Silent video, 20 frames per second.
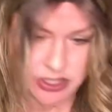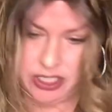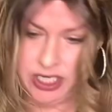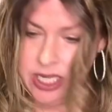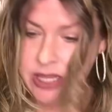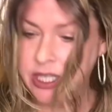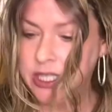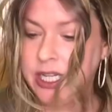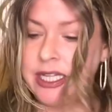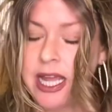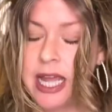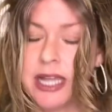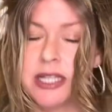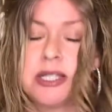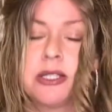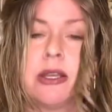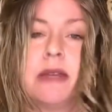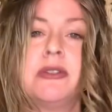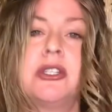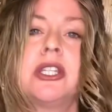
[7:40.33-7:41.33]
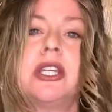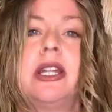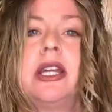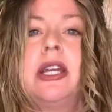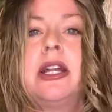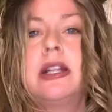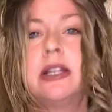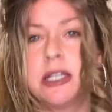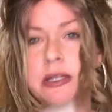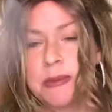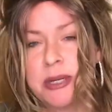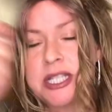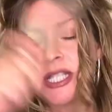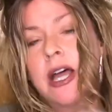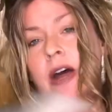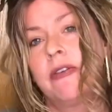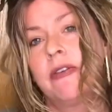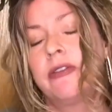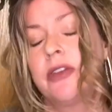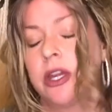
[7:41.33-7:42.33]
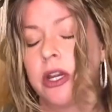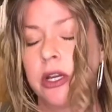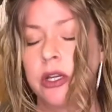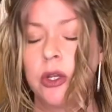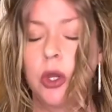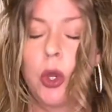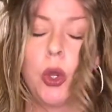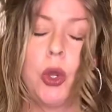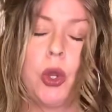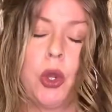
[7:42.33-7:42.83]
anything like that. So I'm just going to clear myself here.